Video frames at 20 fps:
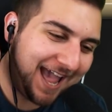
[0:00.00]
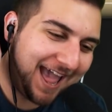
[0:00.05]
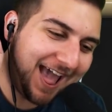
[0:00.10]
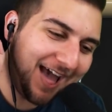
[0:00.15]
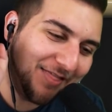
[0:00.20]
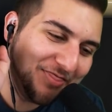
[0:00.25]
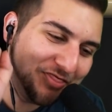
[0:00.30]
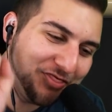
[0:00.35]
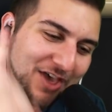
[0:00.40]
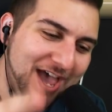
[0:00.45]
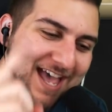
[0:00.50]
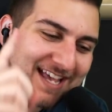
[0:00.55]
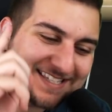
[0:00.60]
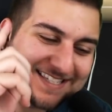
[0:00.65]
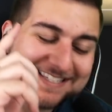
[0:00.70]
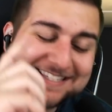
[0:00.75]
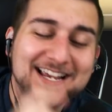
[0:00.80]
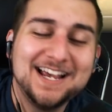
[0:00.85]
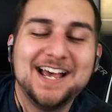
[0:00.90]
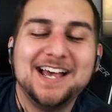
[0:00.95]
and
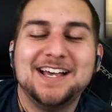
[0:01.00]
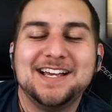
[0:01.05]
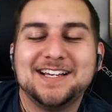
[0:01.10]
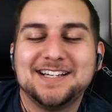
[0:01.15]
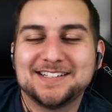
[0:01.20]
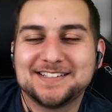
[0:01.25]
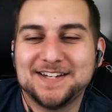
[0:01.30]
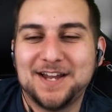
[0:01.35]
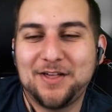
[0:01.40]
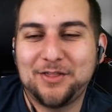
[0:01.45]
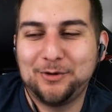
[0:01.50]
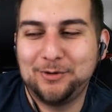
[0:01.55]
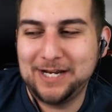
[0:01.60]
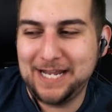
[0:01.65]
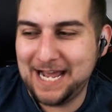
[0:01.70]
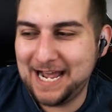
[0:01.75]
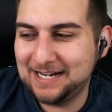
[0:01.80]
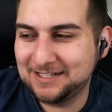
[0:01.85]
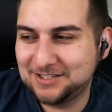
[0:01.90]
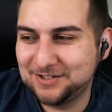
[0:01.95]
this is another
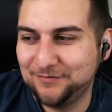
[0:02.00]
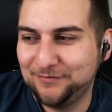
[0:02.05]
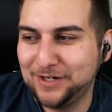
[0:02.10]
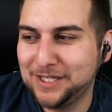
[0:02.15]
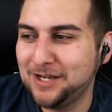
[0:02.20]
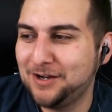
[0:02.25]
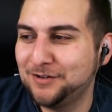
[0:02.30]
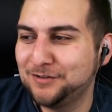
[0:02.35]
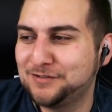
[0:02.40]
reaction video.